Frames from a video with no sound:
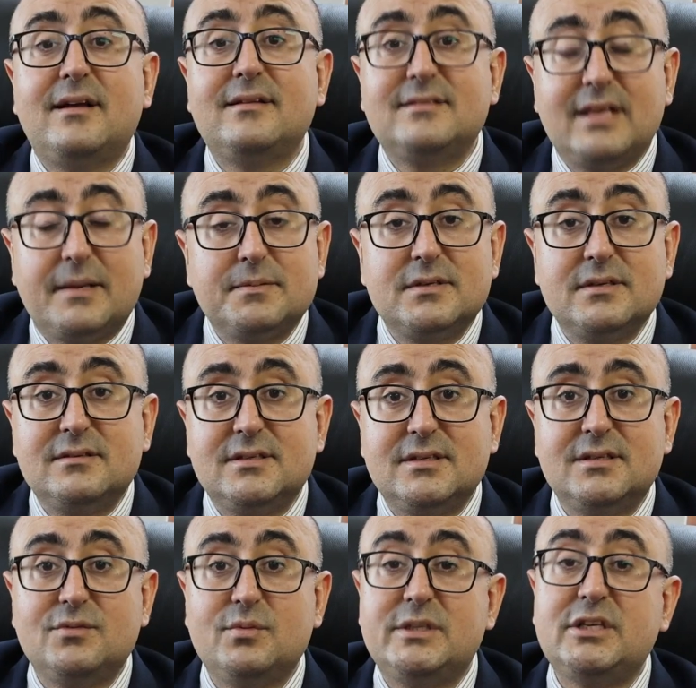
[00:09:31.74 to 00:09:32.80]
are
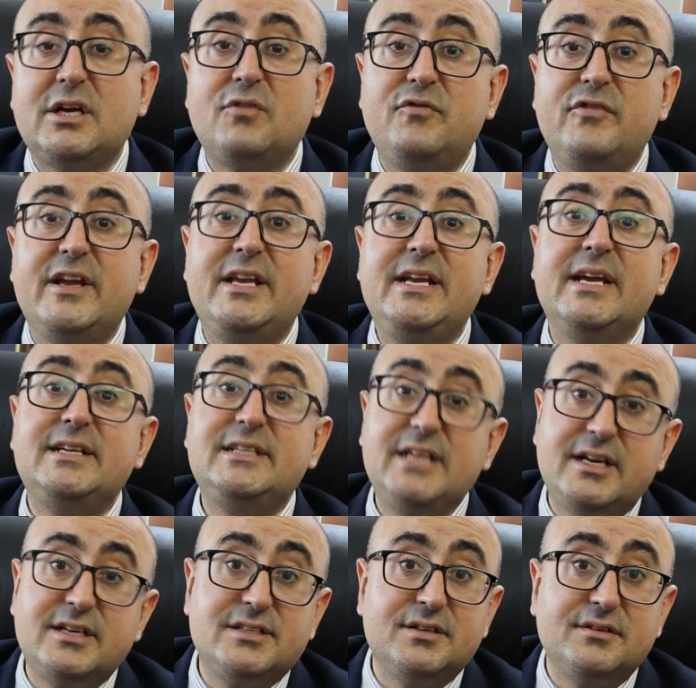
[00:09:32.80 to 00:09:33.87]
substances which are very
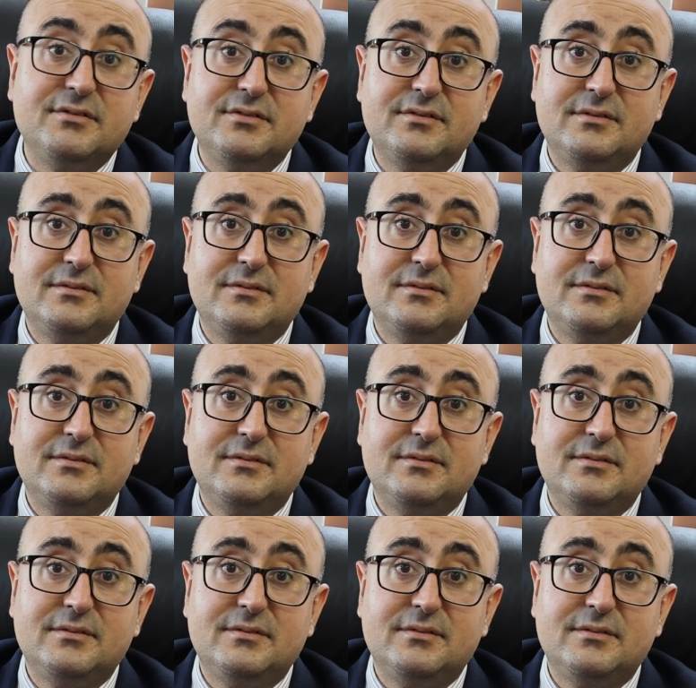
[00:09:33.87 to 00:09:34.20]
addictive.